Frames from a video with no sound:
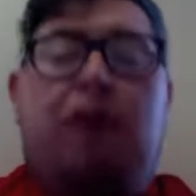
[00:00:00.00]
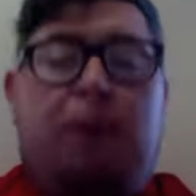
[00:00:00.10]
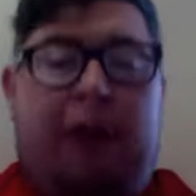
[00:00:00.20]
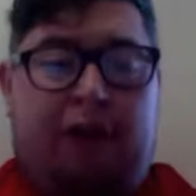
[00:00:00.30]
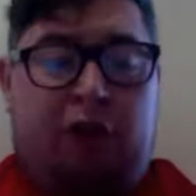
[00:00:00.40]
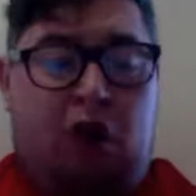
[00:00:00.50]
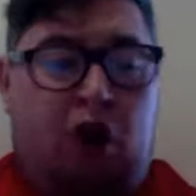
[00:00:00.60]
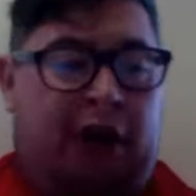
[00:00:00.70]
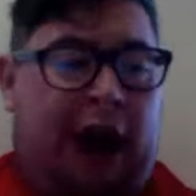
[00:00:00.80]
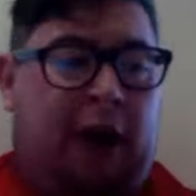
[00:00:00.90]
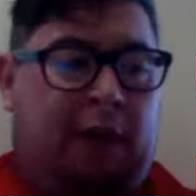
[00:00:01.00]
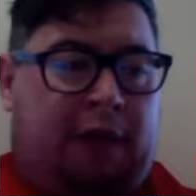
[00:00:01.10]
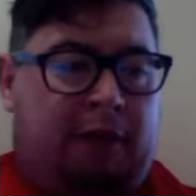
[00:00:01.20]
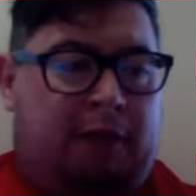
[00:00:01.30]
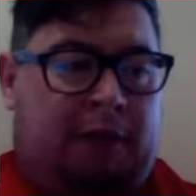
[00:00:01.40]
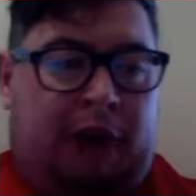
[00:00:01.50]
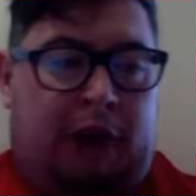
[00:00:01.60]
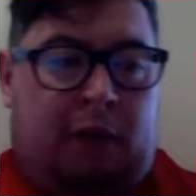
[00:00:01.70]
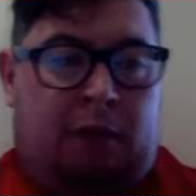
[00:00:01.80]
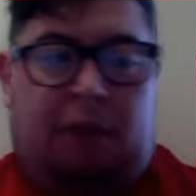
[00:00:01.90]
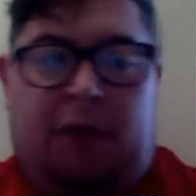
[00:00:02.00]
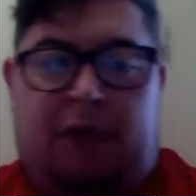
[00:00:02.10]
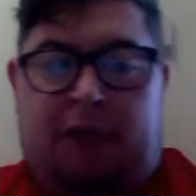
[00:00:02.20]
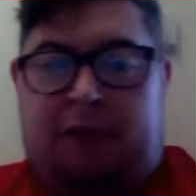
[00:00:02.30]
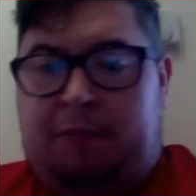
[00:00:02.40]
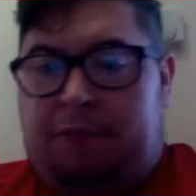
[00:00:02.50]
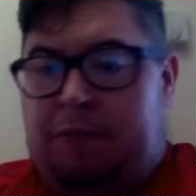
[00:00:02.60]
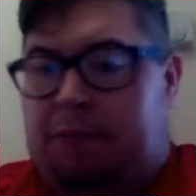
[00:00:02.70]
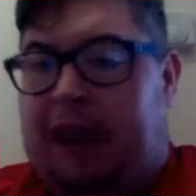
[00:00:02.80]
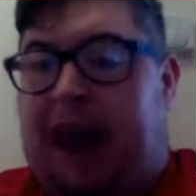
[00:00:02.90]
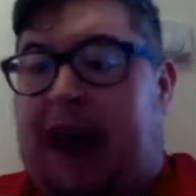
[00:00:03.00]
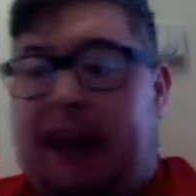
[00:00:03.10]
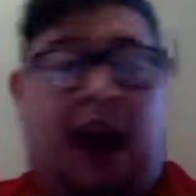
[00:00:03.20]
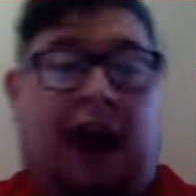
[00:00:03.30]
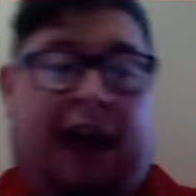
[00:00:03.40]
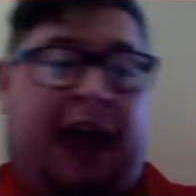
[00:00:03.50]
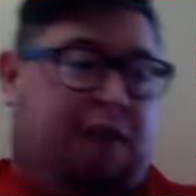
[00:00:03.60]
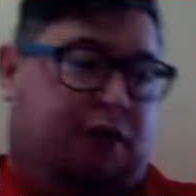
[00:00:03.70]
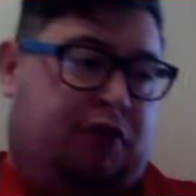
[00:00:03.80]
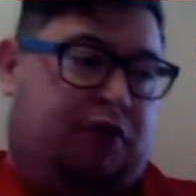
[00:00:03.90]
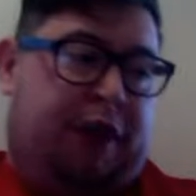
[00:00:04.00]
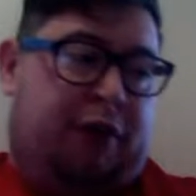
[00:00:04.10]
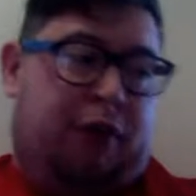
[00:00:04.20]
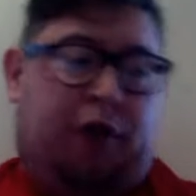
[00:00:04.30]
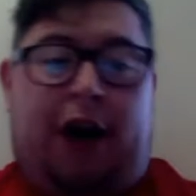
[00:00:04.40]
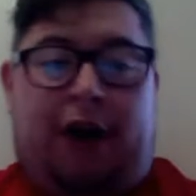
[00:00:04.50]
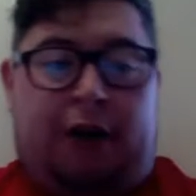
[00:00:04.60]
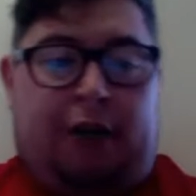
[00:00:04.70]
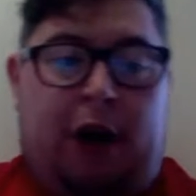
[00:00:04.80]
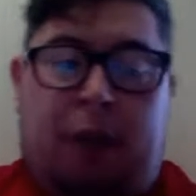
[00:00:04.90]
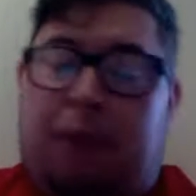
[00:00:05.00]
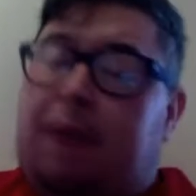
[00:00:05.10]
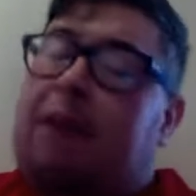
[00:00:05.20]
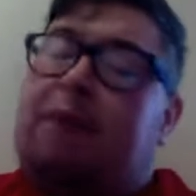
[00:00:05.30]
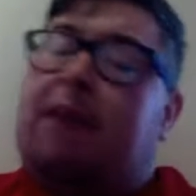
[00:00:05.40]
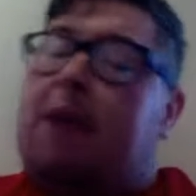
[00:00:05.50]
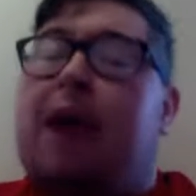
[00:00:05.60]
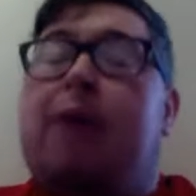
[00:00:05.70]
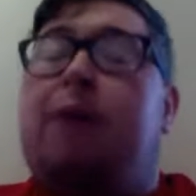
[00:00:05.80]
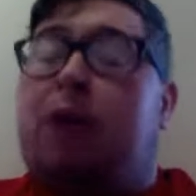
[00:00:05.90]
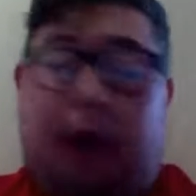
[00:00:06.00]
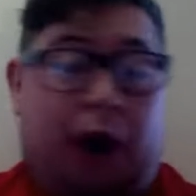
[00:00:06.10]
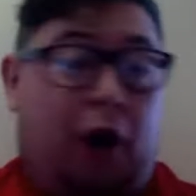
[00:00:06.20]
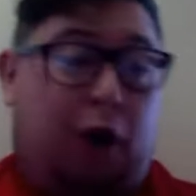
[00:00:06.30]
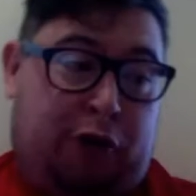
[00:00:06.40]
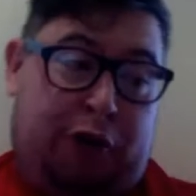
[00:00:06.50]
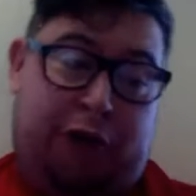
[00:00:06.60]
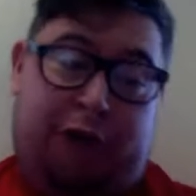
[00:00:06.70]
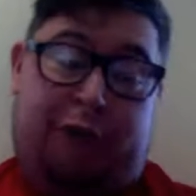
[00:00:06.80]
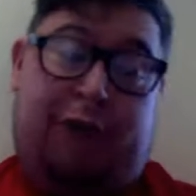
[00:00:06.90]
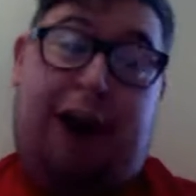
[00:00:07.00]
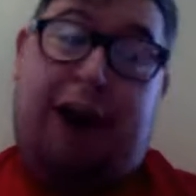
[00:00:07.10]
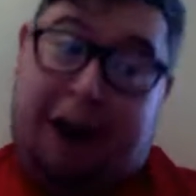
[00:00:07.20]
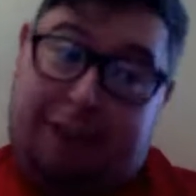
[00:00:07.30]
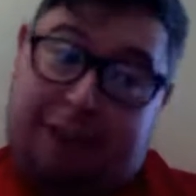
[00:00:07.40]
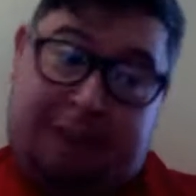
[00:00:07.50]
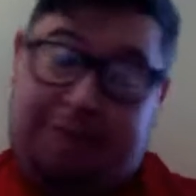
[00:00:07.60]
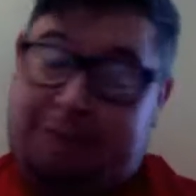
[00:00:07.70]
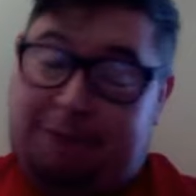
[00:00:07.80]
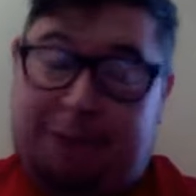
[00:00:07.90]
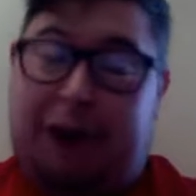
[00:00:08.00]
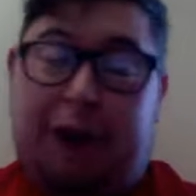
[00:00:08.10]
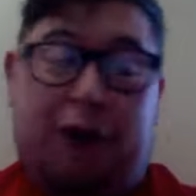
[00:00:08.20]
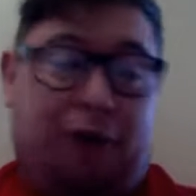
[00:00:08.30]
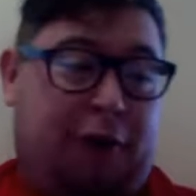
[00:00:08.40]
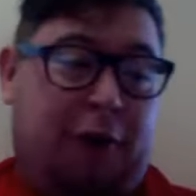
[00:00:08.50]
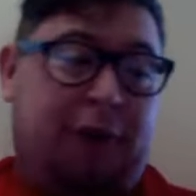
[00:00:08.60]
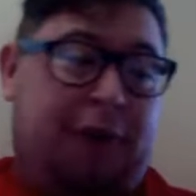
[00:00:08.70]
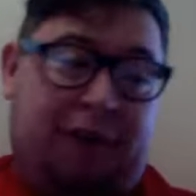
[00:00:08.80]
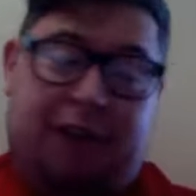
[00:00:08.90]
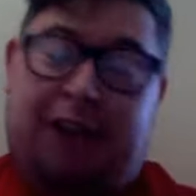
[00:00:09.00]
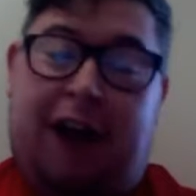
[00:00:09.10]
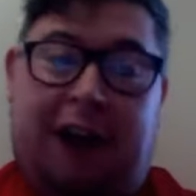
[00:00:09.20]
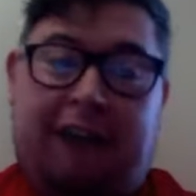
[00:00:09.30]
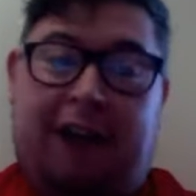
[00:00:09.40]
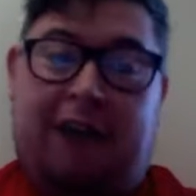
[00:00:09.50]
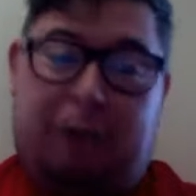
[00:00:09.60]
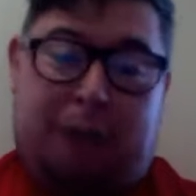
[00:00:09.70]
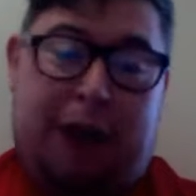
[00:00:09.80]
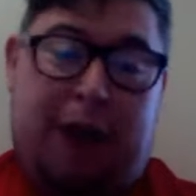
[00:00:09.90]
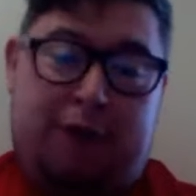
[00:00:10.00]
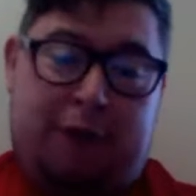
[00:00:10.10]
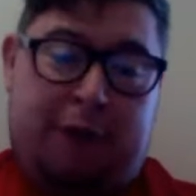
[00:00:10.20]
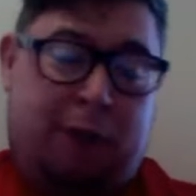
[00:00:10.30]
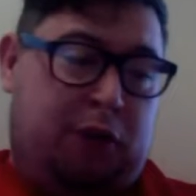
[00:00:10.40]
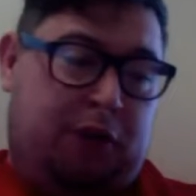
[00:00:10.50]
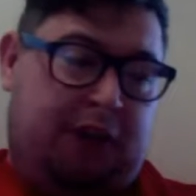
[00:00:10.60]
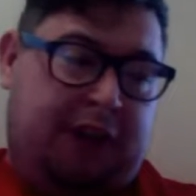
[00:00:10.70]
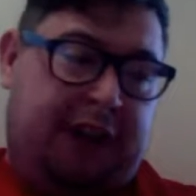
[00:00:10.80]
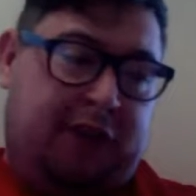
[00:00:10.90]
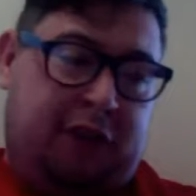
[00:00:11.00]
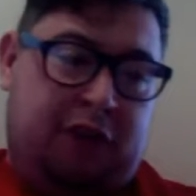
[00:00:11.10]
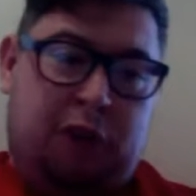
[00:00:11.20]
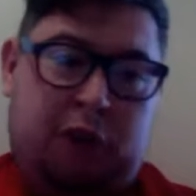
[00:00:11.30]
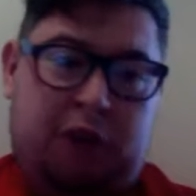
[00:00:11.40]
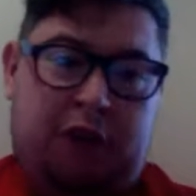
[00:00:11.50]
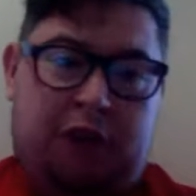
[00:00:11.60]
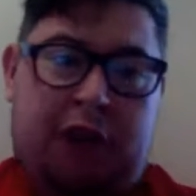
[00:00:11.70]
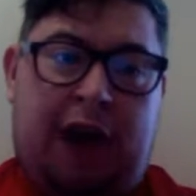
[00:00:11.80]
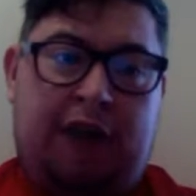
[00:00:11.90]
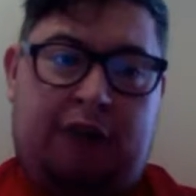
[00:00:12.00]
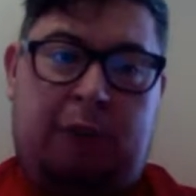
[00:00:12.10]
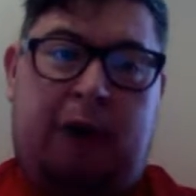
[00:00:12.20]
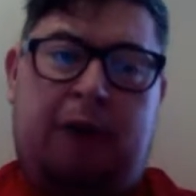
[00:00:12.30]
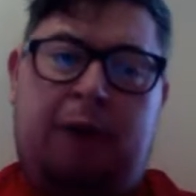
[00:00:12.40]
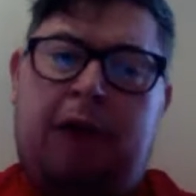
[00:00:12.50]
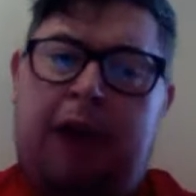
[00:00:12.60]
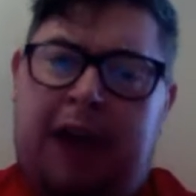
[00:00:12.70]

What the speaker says: been talk now that, whether United are getting frustrated or not, I don't know, but they may be looking at alternative targets. And funny enough, a couple of those targets actually play over in the Bundesliga. So I just wanted to ask you about them.